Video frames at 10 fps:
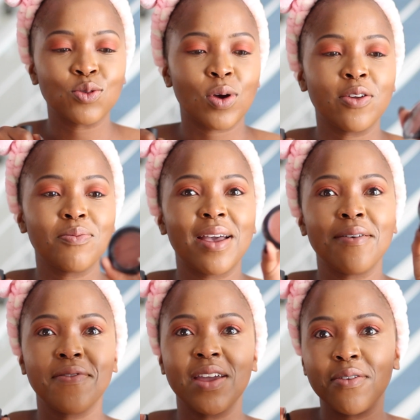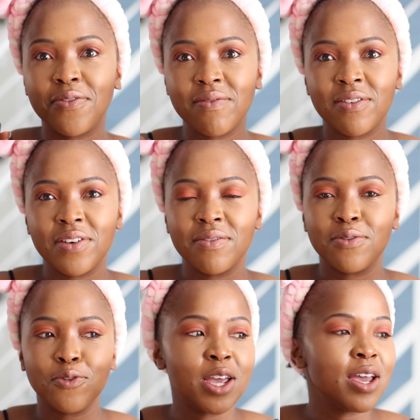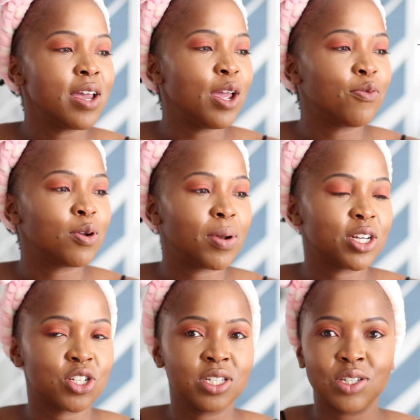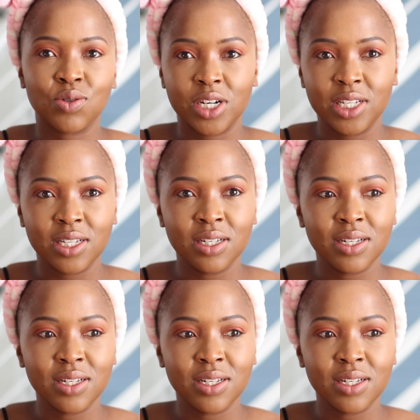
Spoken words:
One of my favorite blushes is Raisin.